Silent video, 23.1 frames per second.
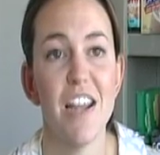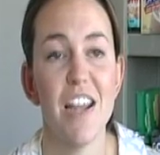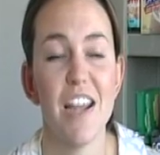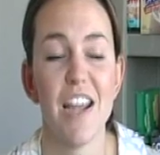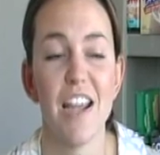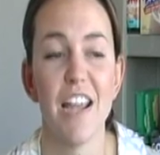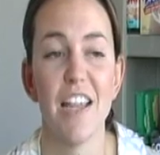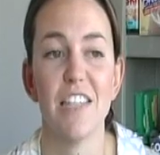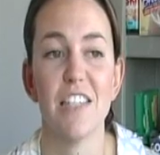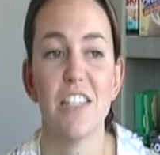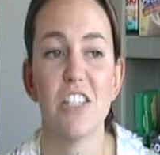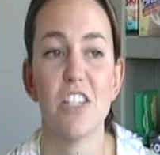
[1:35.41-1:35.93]

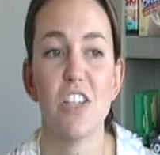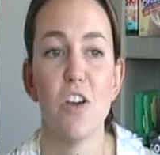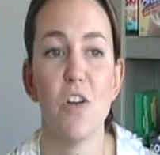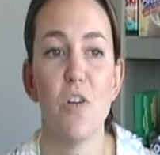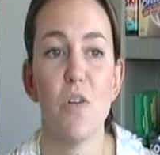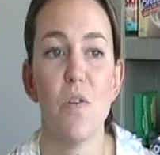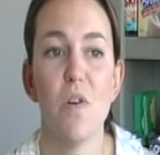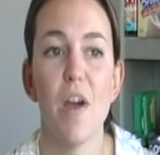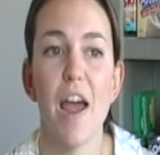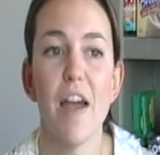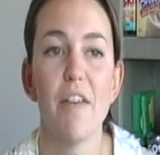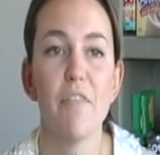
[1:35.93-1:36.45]
and
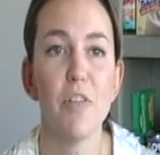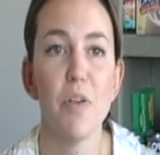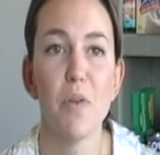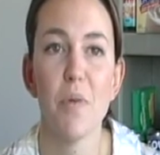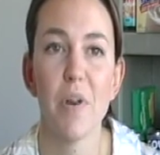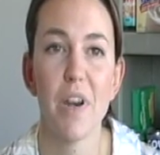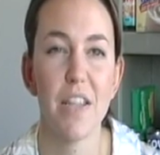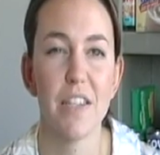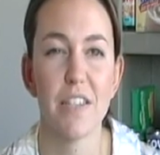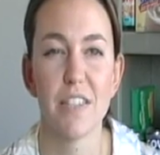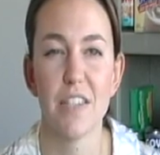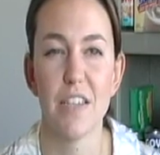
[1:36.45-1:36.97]
so everyone
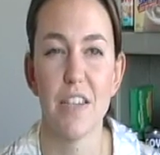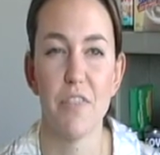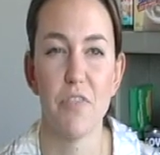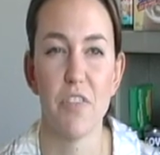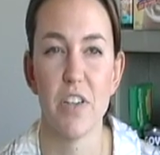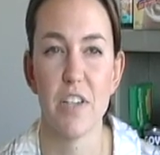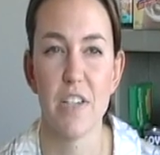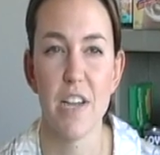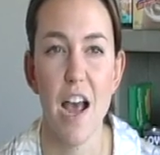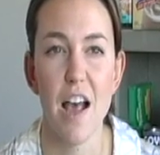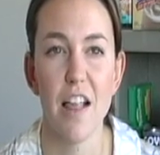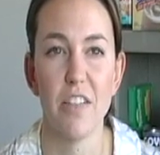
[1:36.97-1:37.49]
has a different
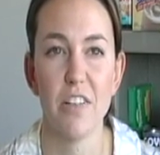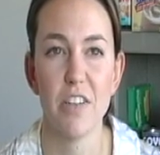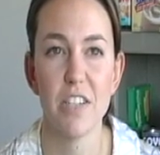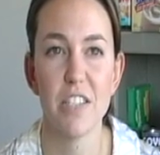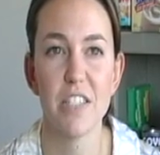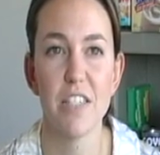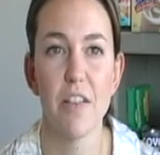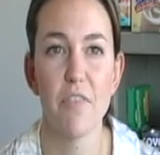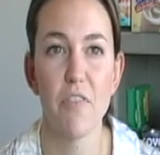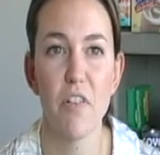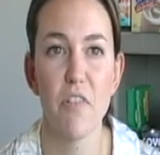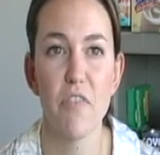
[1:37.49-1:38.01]
tolerance
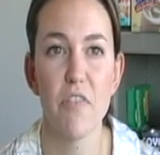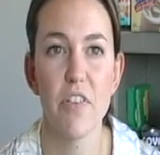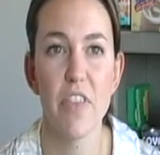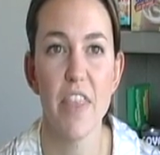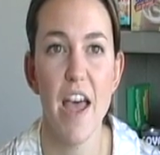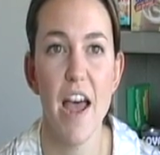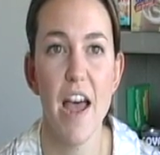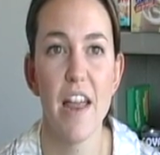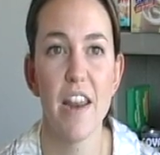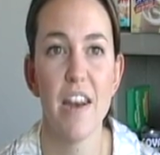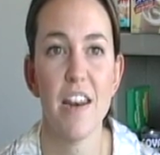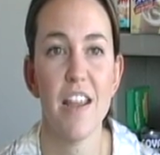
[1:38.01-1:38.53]
level for
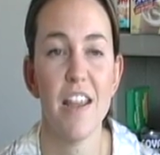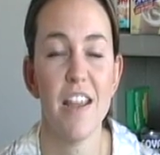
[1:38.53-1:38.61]
that.